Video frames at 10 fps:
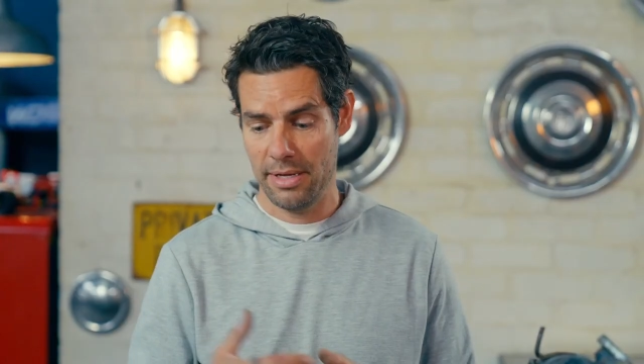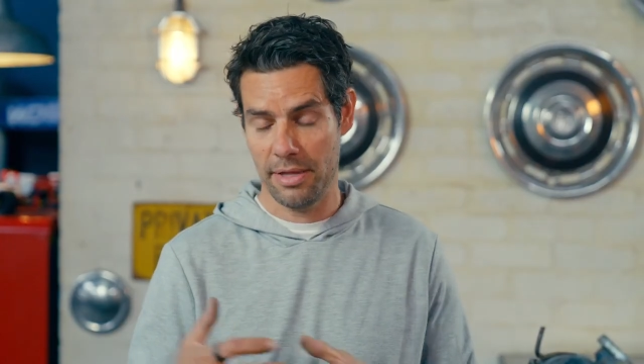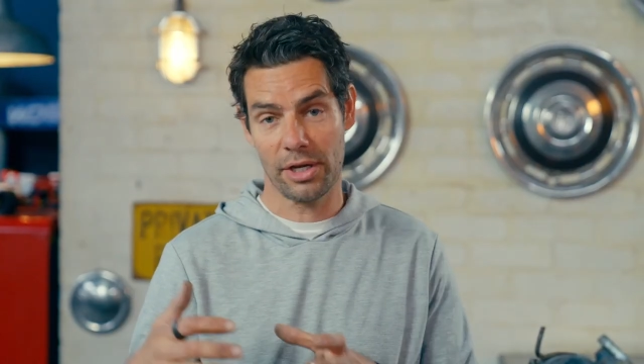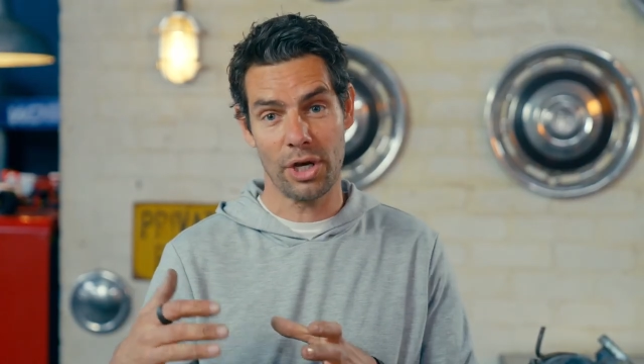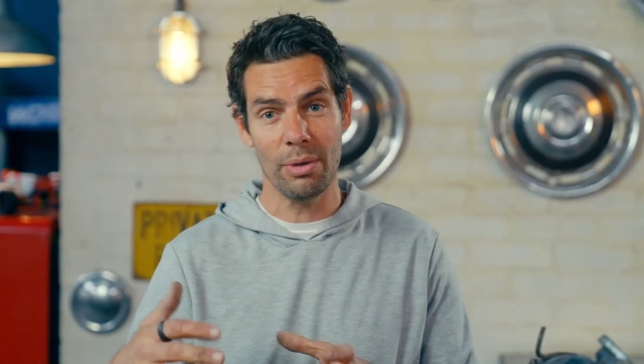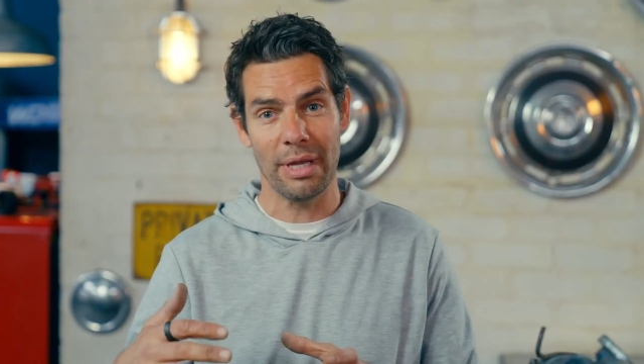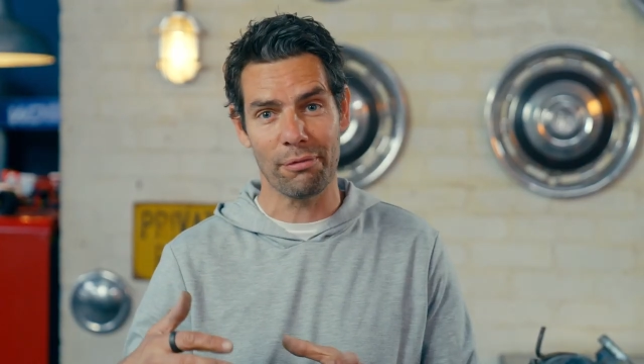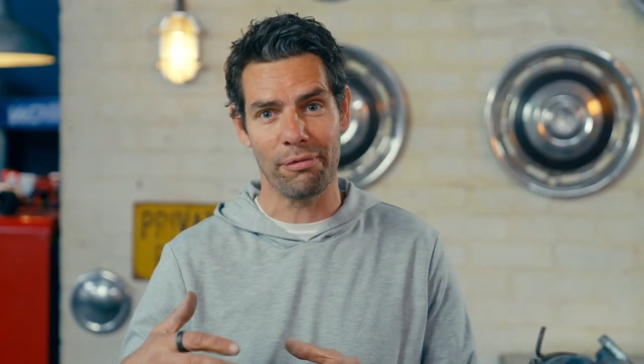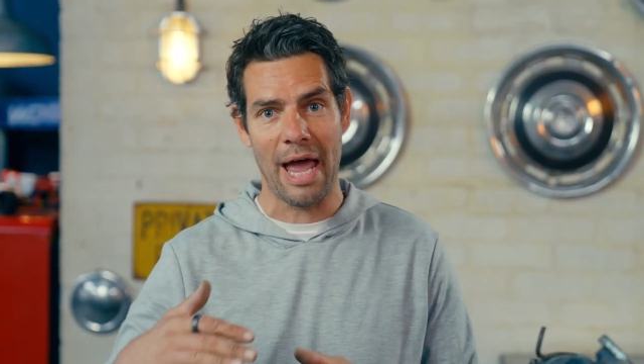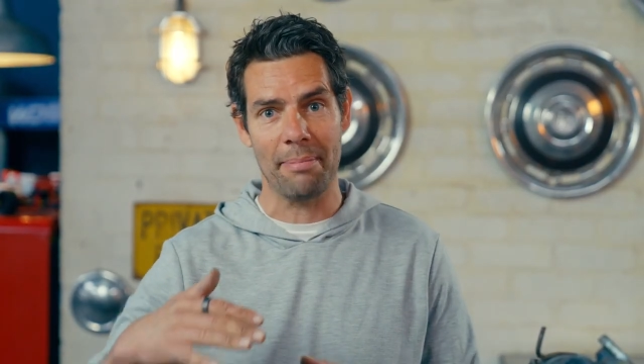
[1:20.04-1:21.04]
in that the
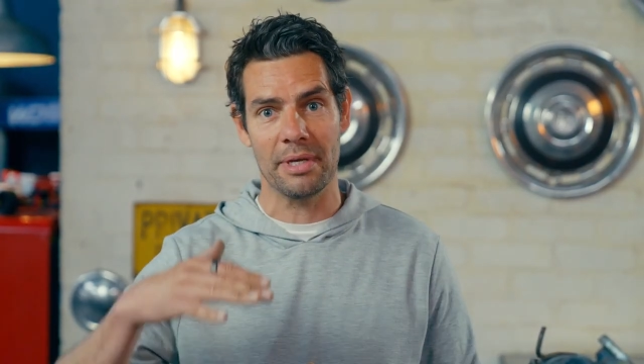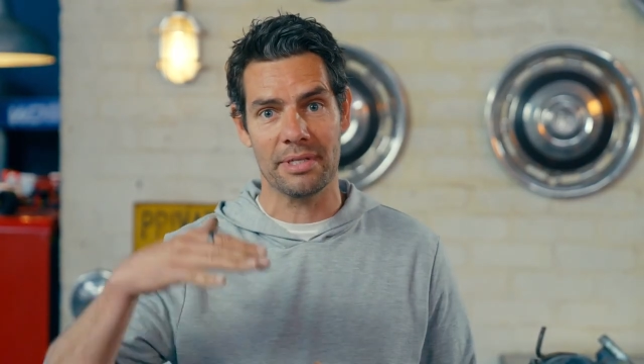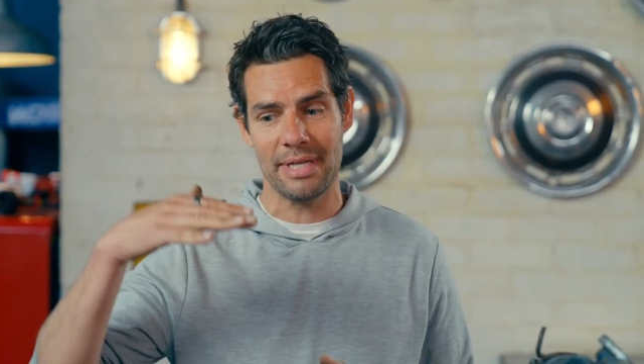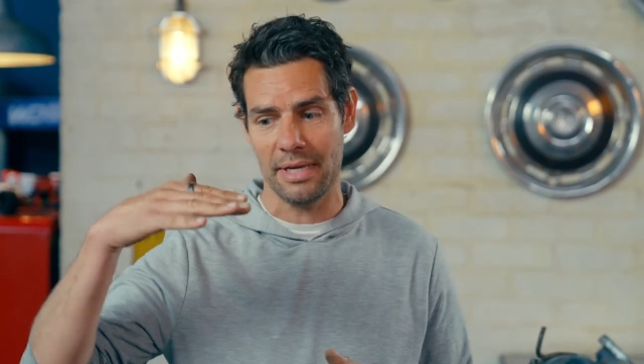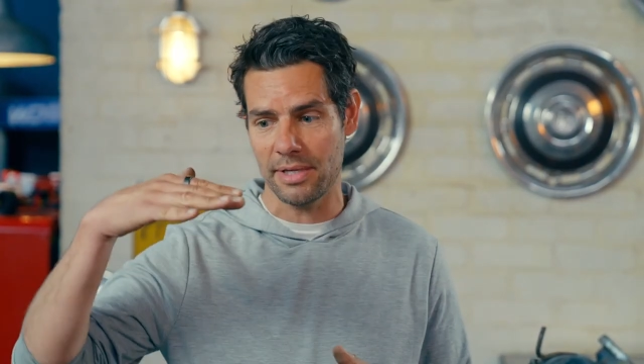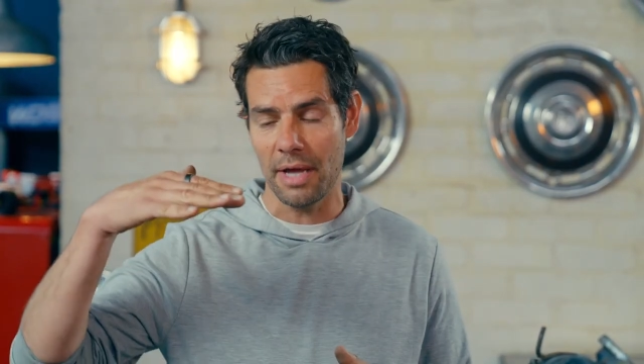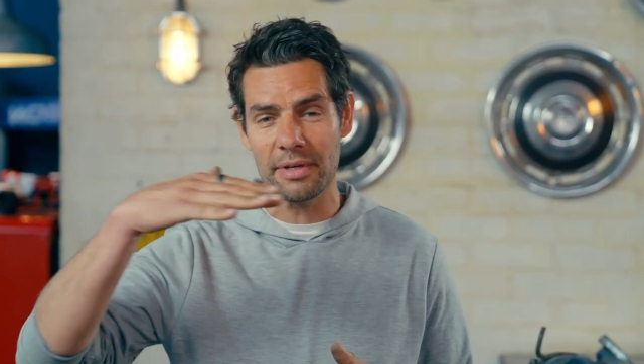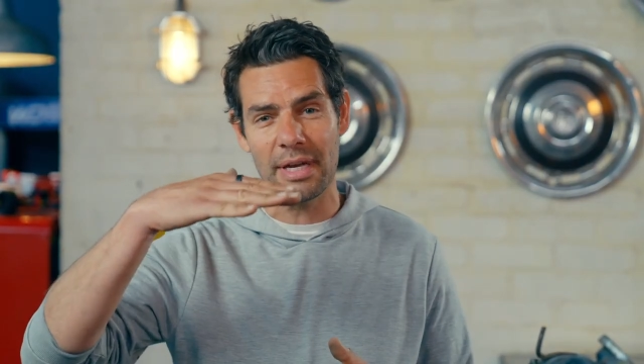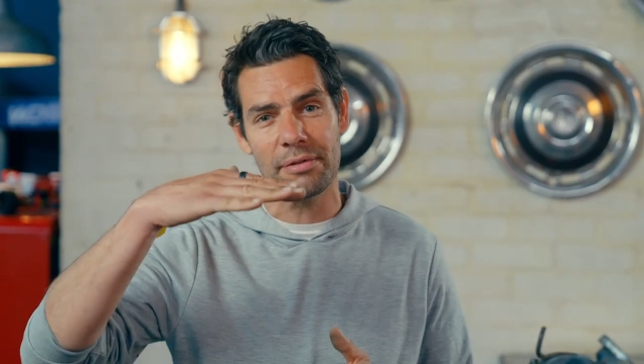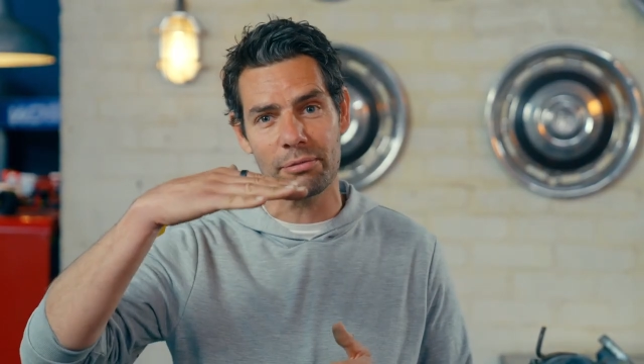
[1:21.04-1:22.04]
cooling flap that sits
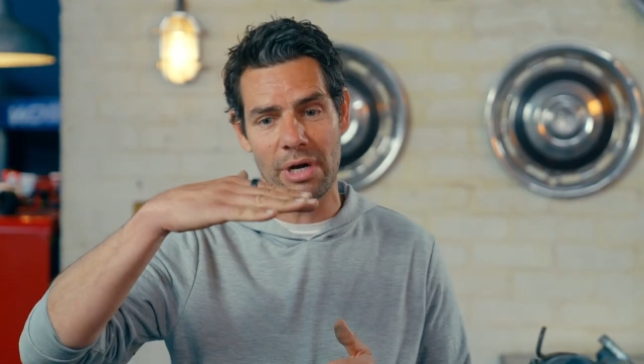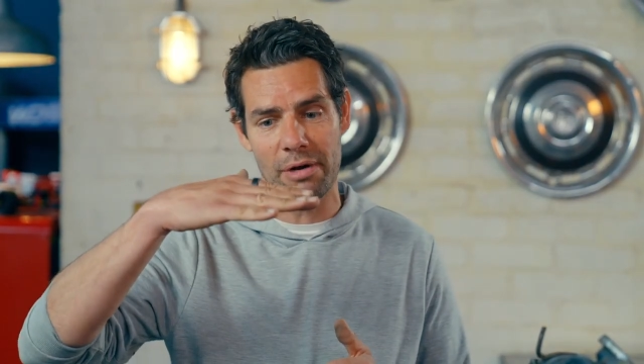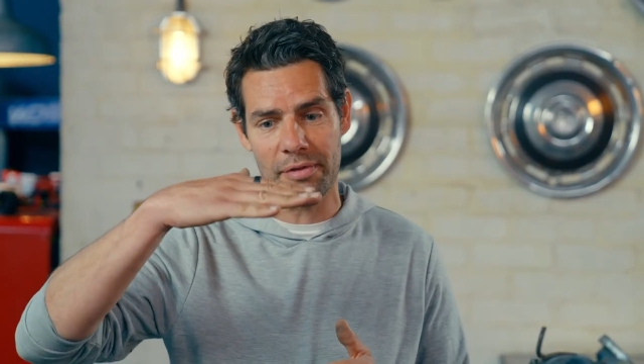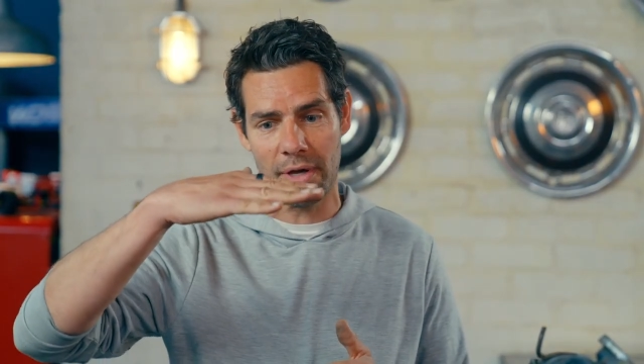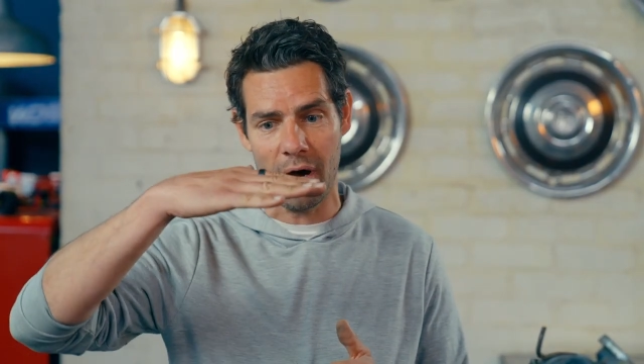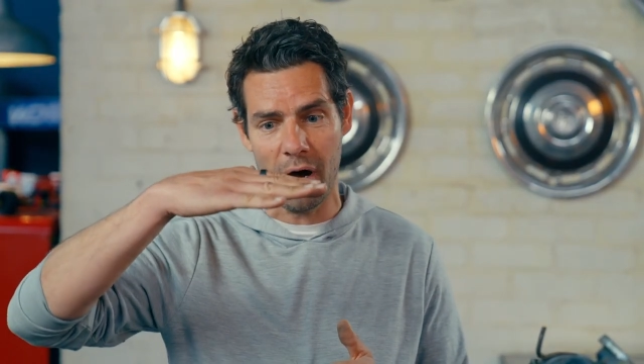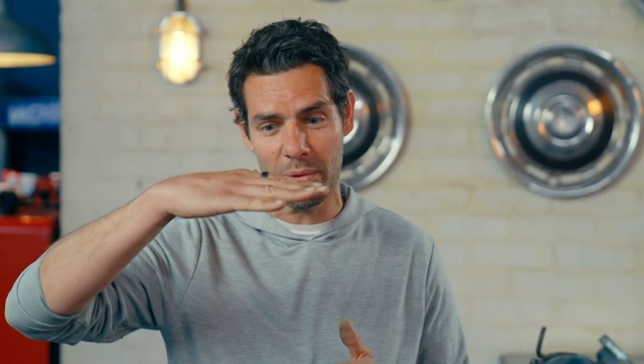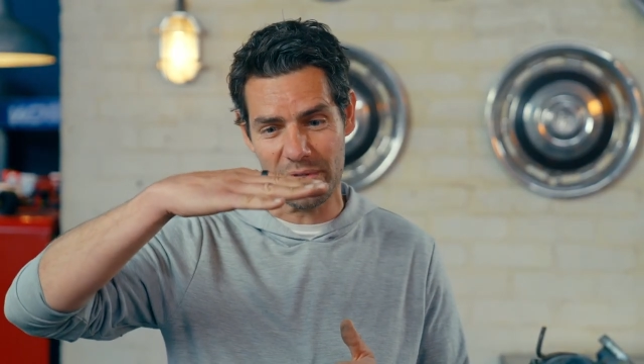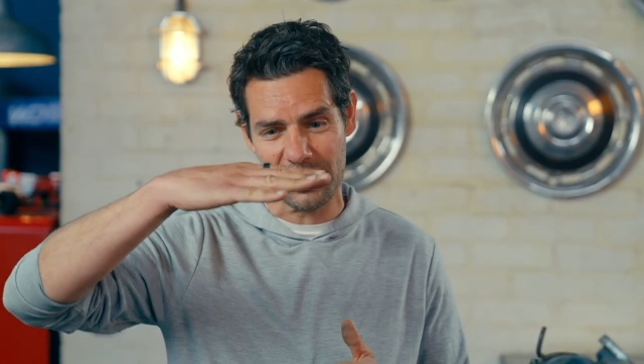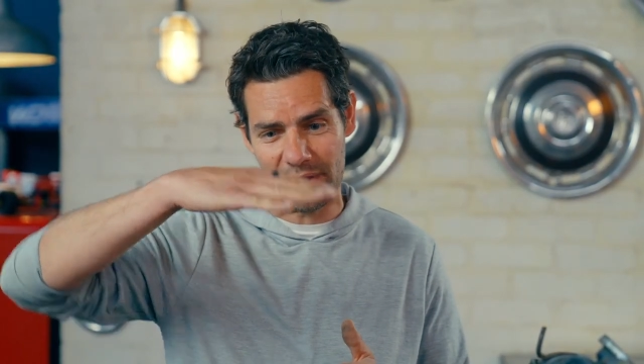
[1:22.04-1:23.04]
underneath the rear of the car
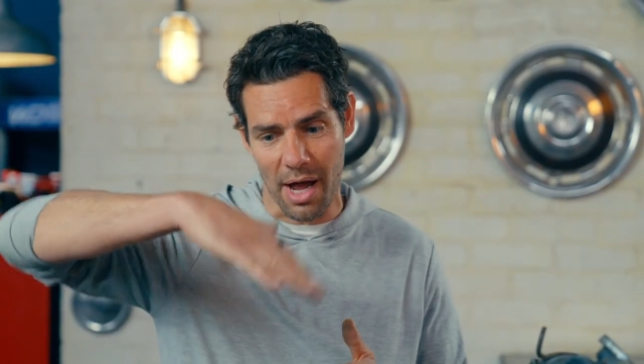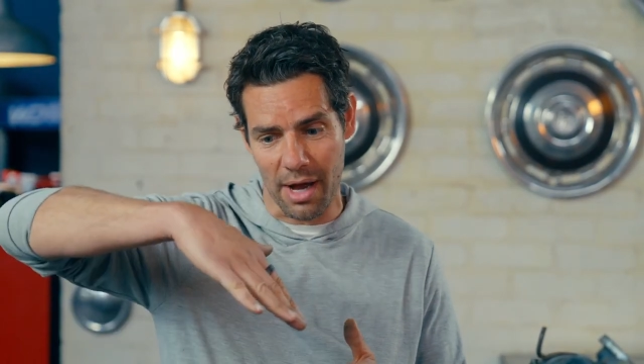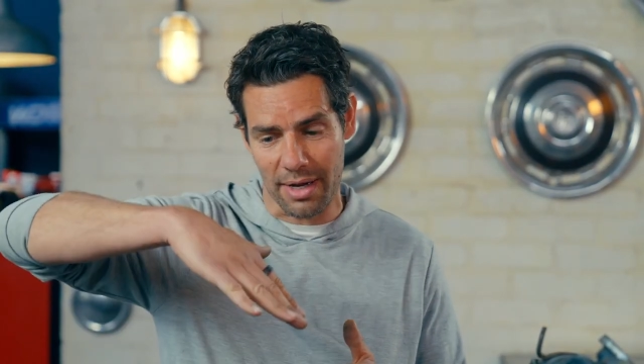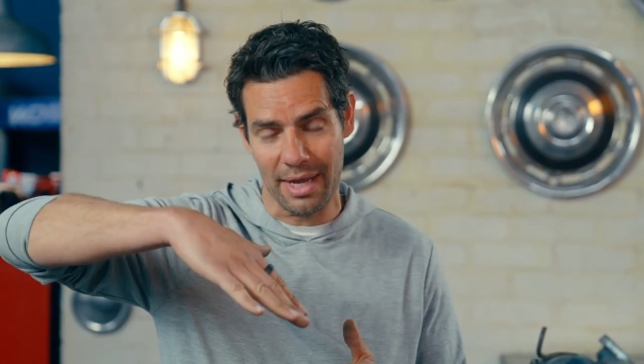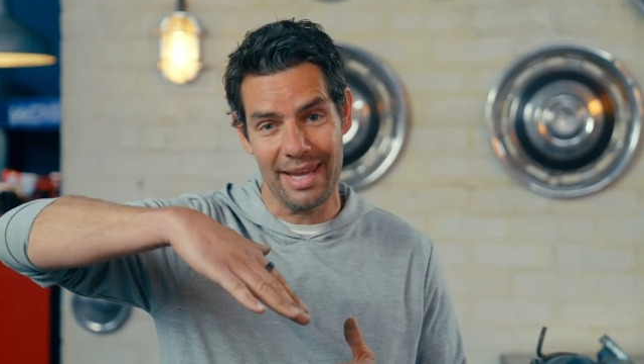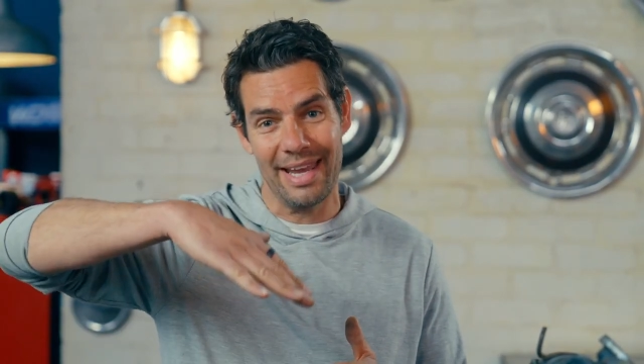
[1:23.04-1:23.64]
was stuck